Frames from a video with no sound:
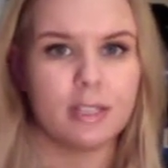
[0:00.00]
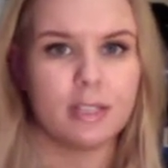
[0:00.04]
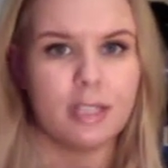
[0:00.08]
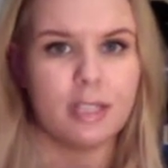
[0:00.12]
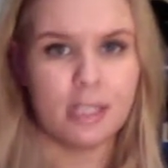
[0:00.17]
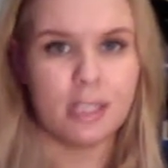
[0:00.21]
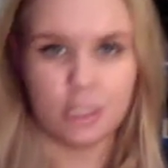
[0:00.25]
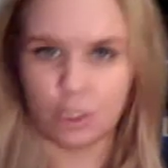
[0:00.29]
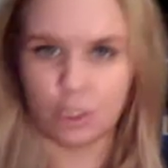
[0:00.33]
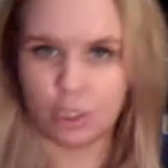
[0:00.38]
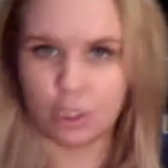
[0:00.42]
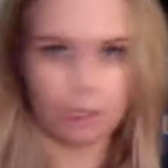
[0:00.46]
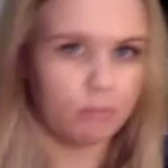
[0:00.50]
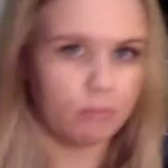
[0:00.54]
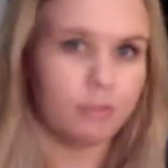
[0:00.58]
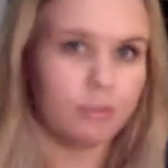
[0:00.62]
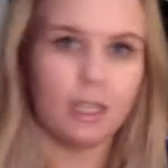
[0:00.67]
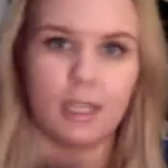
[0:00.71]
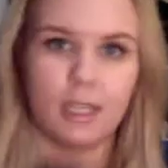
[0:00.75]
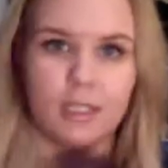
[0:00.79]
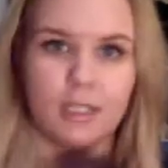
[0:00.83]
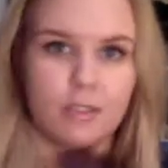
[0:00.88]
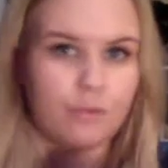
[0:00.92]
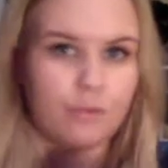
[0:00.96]
these don't
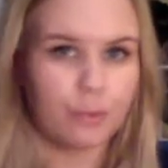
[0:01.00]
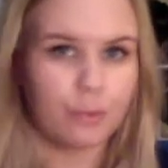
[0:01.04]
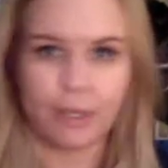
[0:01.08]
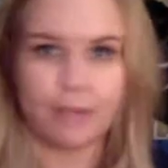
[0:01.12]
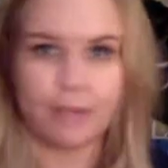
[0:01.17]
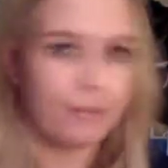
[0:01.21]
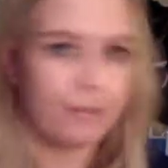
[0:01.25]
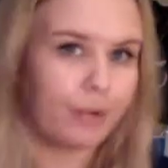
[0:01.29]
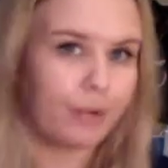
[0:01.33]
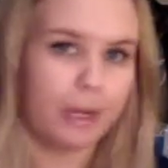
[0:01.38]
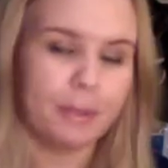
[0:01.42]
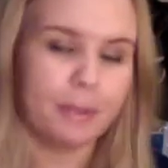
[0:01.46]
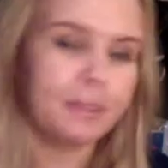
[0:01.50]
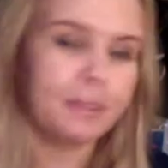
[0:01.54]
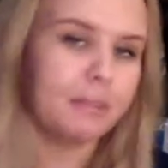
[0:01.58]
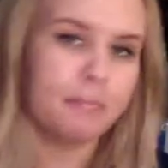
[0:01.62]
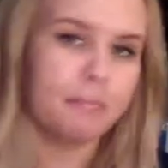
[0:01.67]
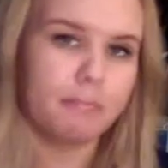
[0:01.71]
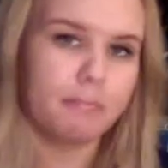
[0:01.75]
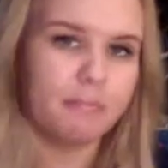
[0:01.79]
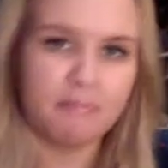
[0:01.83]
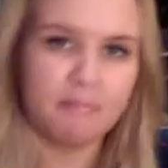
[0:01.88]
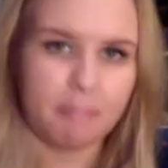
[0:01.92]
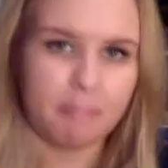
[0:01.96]
last 24 hours
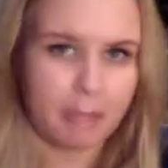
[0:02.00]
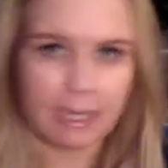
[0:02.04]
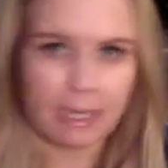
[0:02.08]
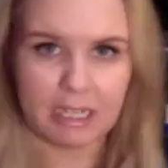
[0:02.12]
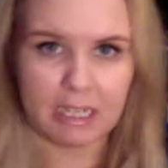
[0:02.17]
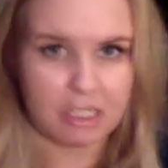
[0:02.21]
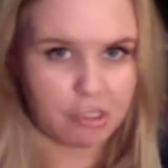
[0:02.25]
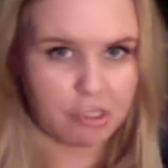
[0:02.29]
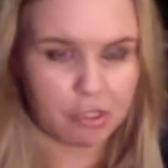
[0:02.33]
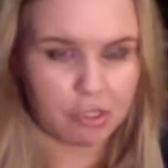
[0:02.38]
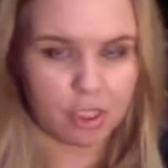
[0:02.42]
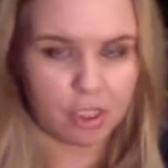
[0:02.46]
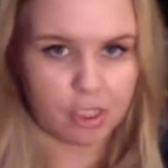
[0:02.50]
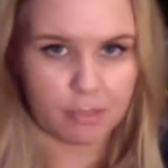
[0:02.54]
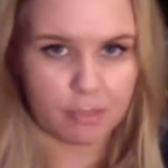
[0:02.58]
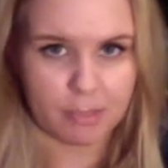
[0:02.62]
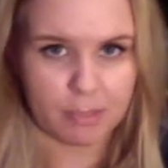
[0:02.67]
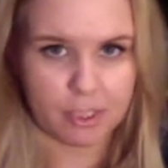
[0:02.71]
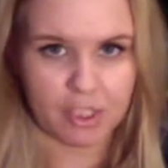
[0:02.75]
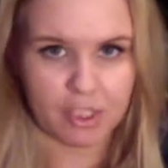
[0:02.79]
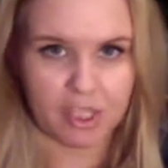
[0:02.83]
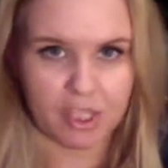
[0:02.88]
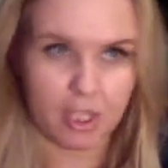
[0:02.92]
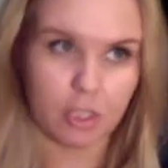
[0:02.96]
by any stretch of the
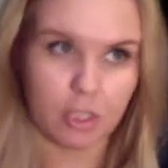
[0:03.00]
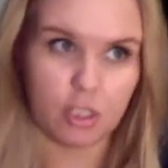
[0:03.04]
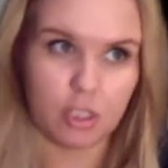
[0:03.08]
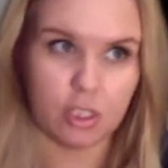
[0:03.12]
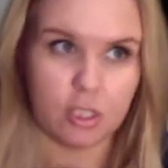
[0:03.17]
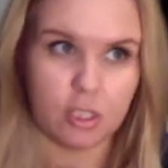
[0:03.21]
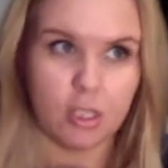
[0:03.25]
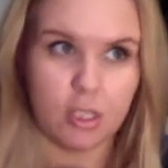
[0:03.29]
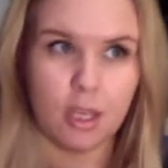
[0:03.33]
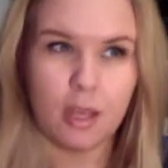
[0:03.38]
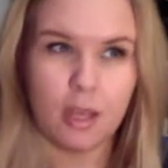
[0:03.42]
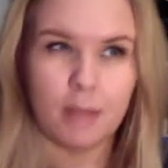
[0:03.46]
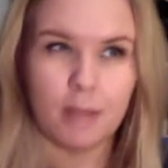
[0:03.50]
imagination.